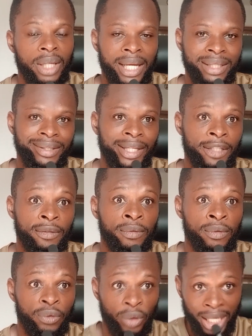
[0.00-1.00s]
and
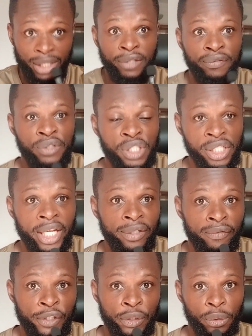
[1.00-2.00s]
then you can even share
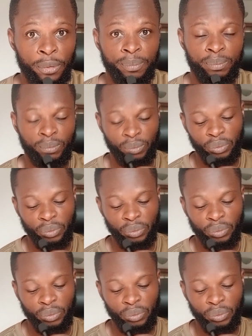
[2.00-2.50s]
the video.